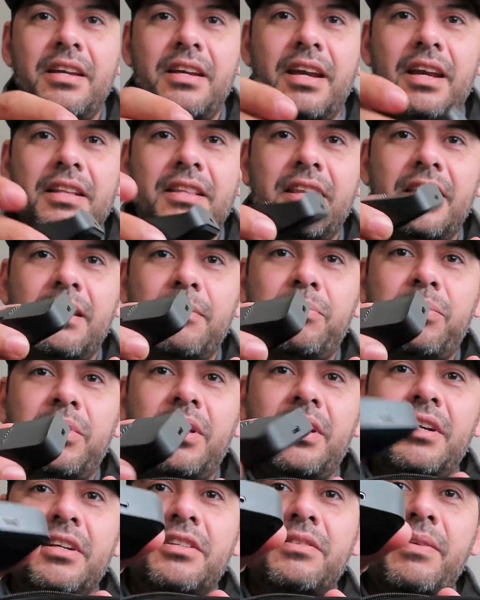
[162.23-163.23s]
and then it
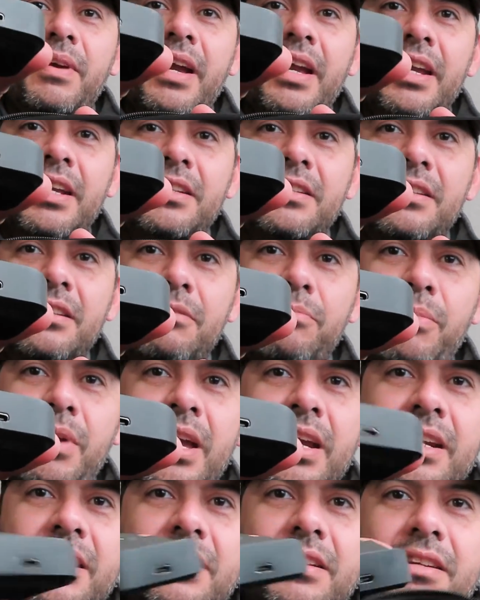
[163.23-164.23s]
plugs right into the
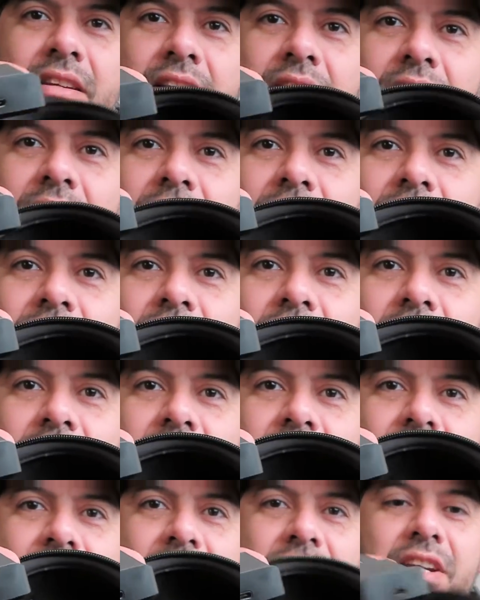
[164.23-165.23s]
back of the
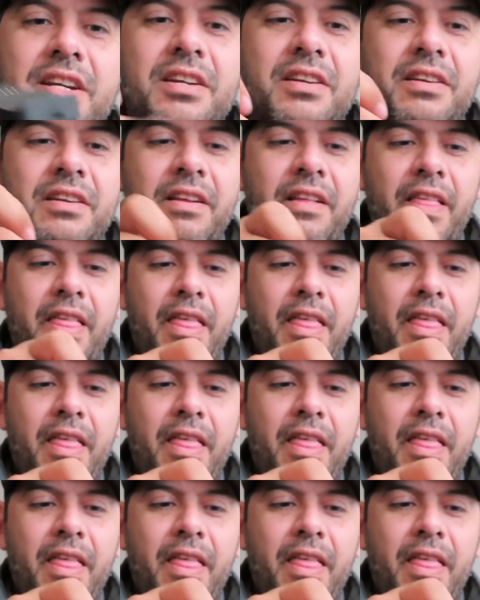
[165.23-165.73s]
charger here.